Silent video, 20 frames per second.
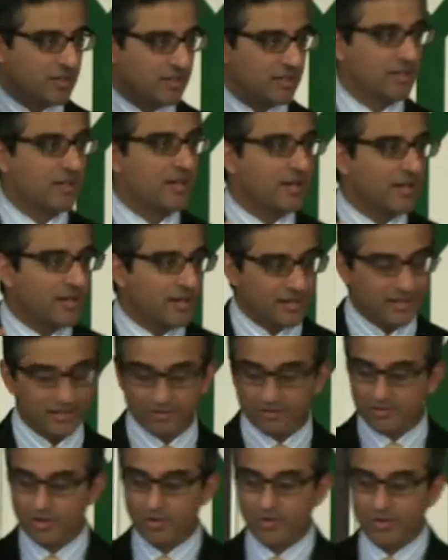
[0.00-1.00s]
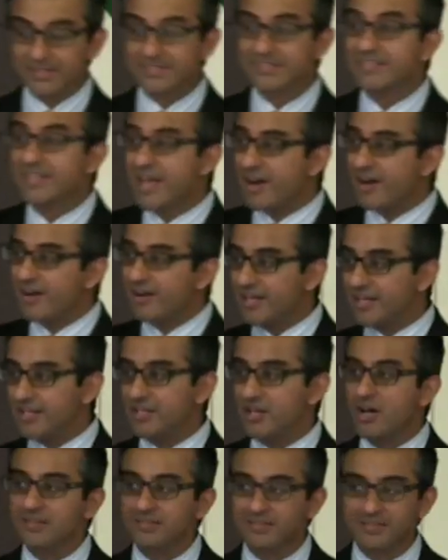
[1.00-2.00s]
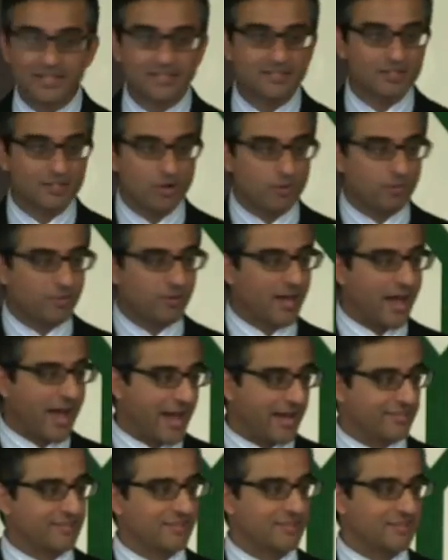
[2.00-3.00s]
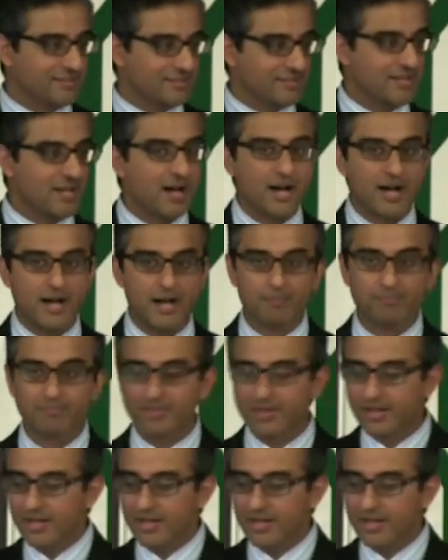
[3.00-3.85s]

where he so it's there in Constantinople at this time.